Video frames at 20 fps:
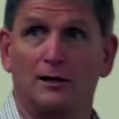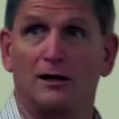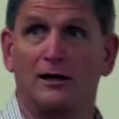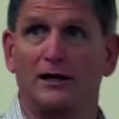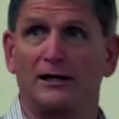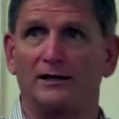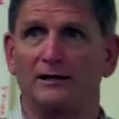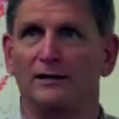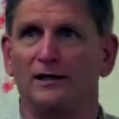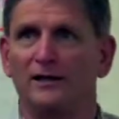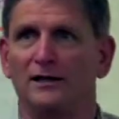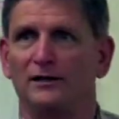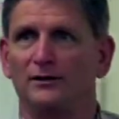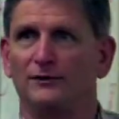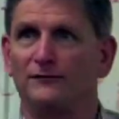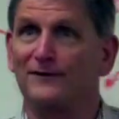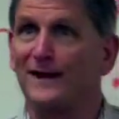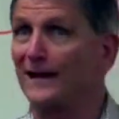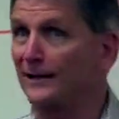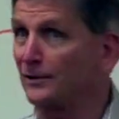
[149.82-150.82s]
all right?
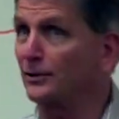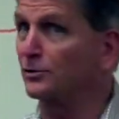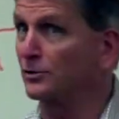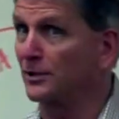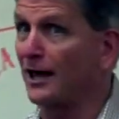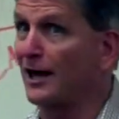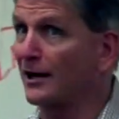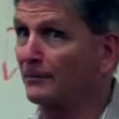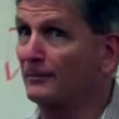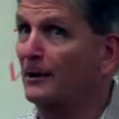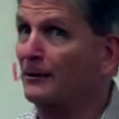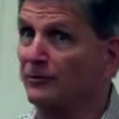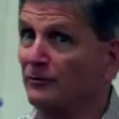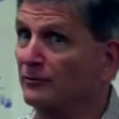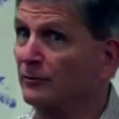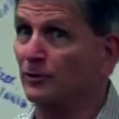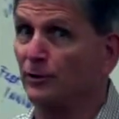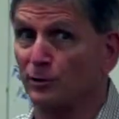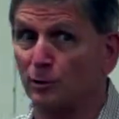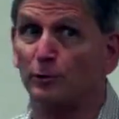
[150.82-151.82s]
The fact is, a lot of people have
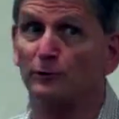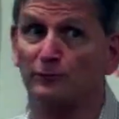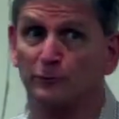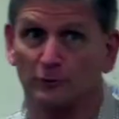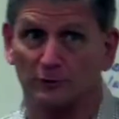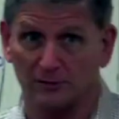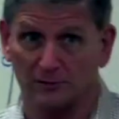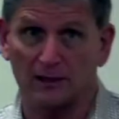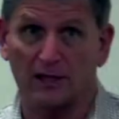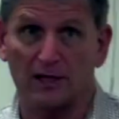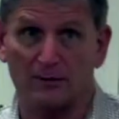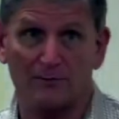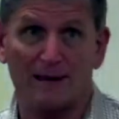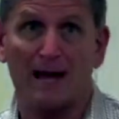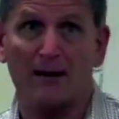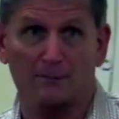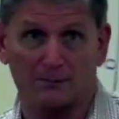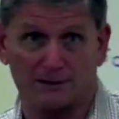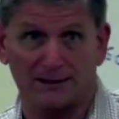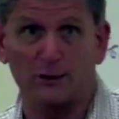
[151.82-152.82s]
been sued for
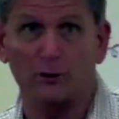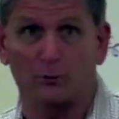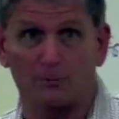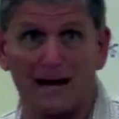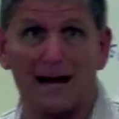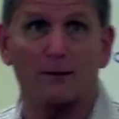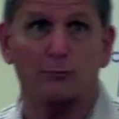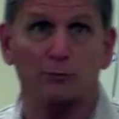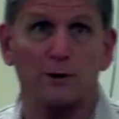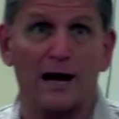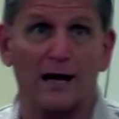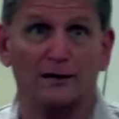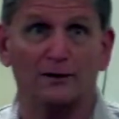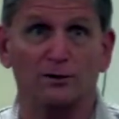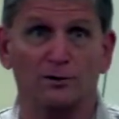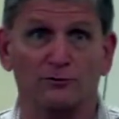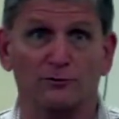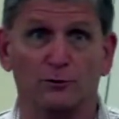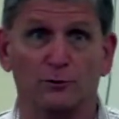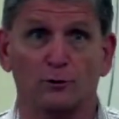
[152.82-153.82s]
legal
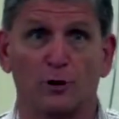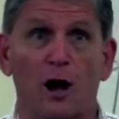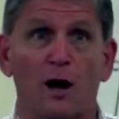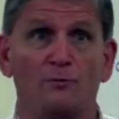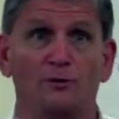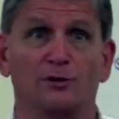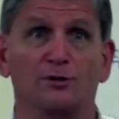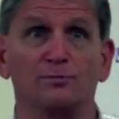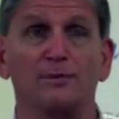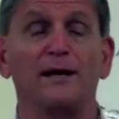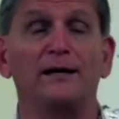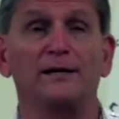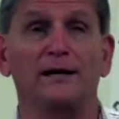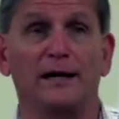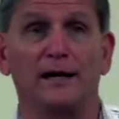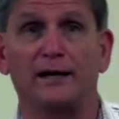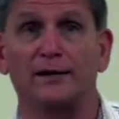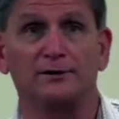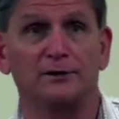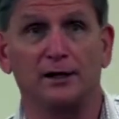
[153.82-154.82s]
malpractice for comments made
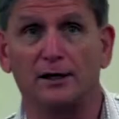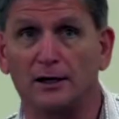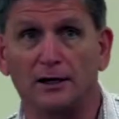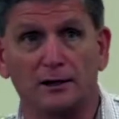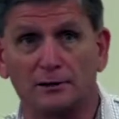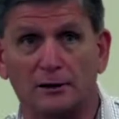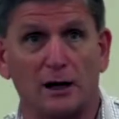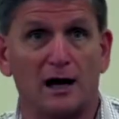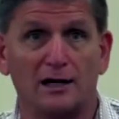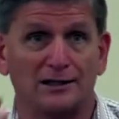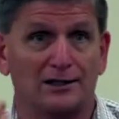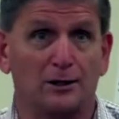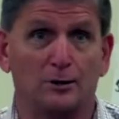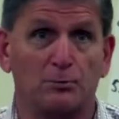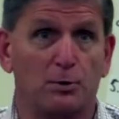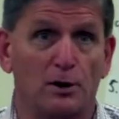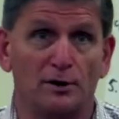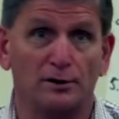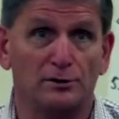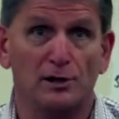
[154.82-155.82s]
at cocktail
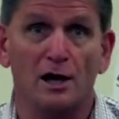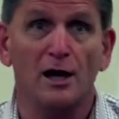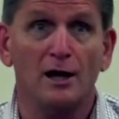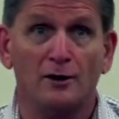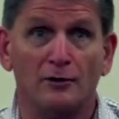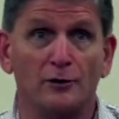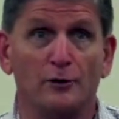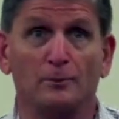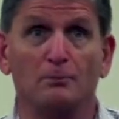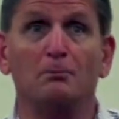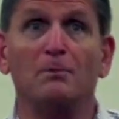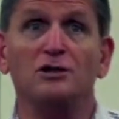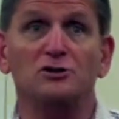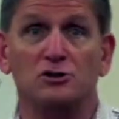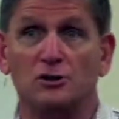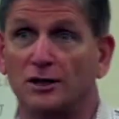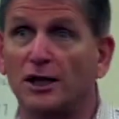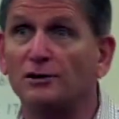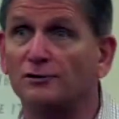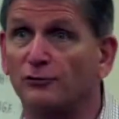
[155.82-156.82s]
parties that are
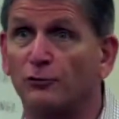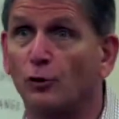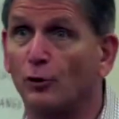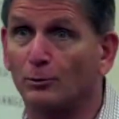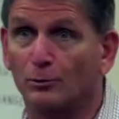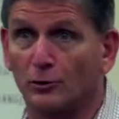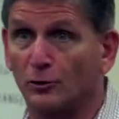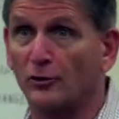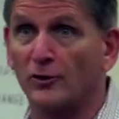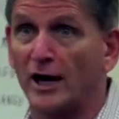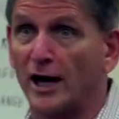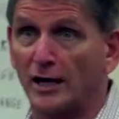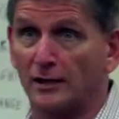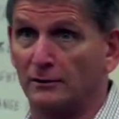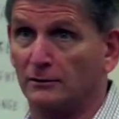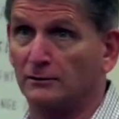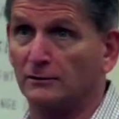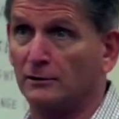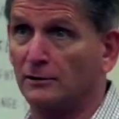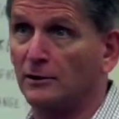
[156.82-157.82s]
much less formal than that,
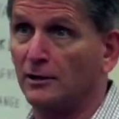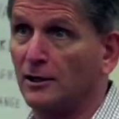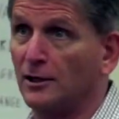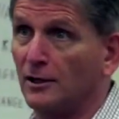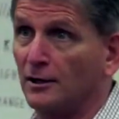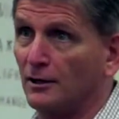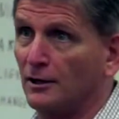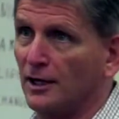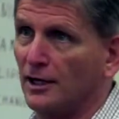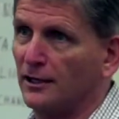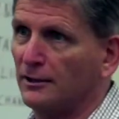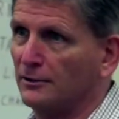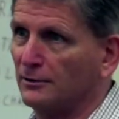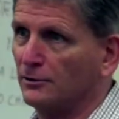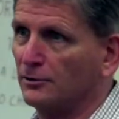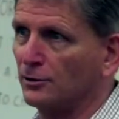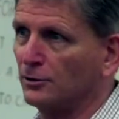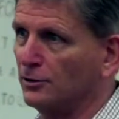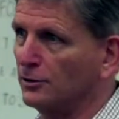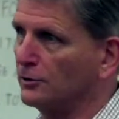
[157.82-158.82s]
all right?
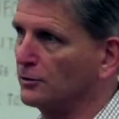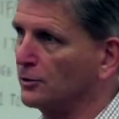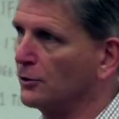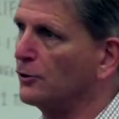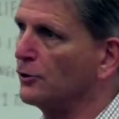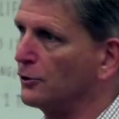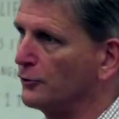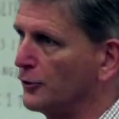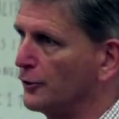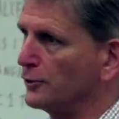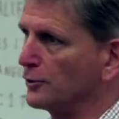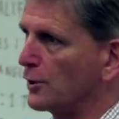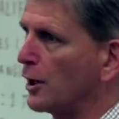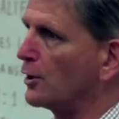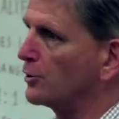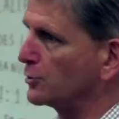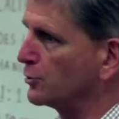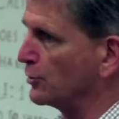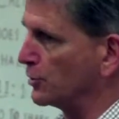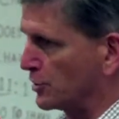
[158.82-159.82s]
So there's
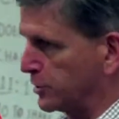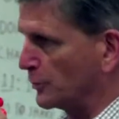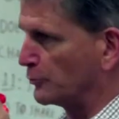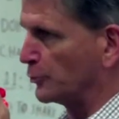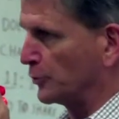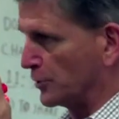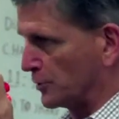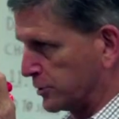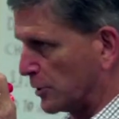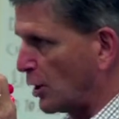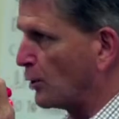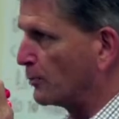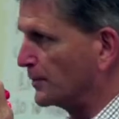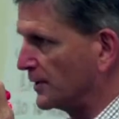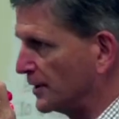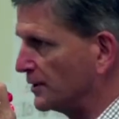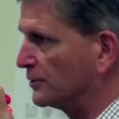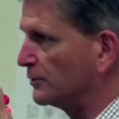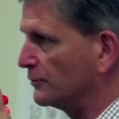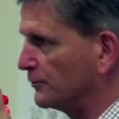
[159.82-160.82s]
also a slippery slope
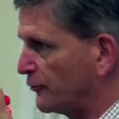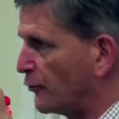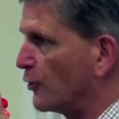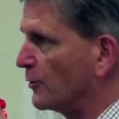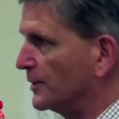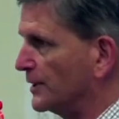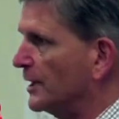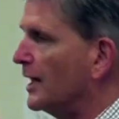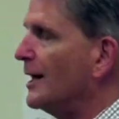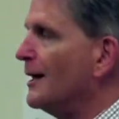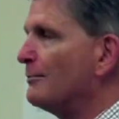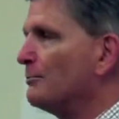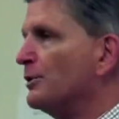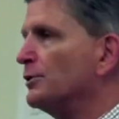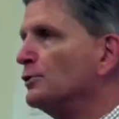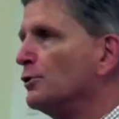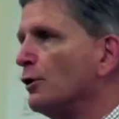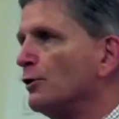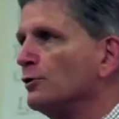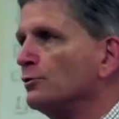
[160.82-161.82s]
into forming, but
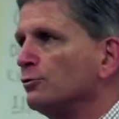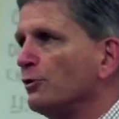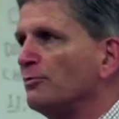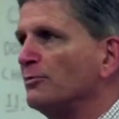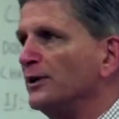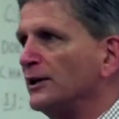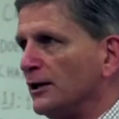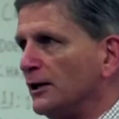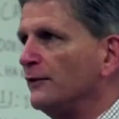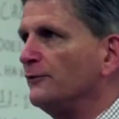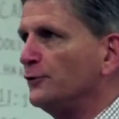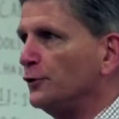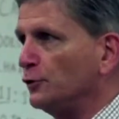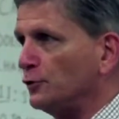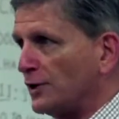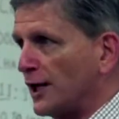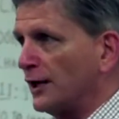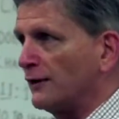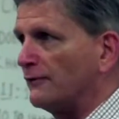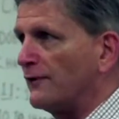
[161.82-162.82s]
notice with me, if you
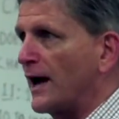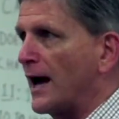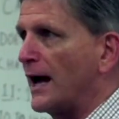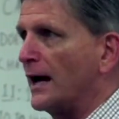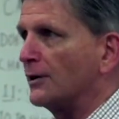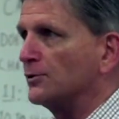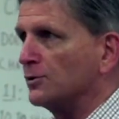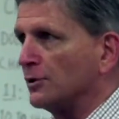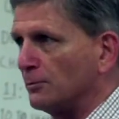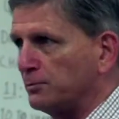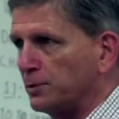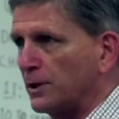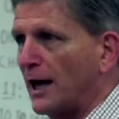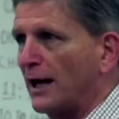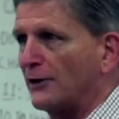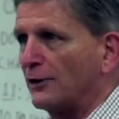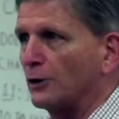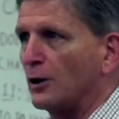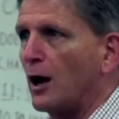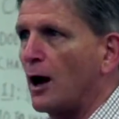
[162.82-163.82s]
take facts, apply
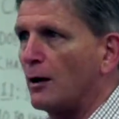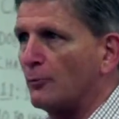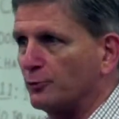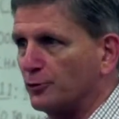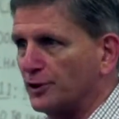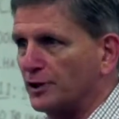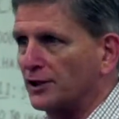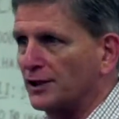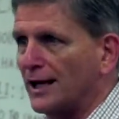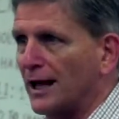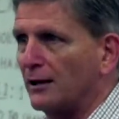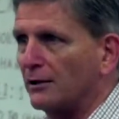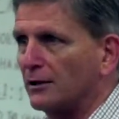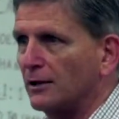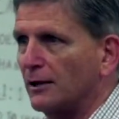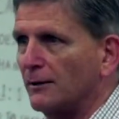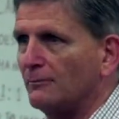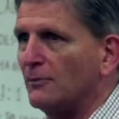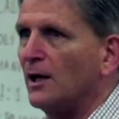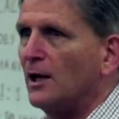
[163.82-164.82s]
the law, and predict an
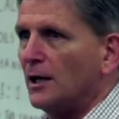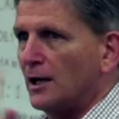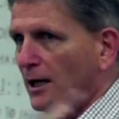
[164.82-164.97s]
outcome,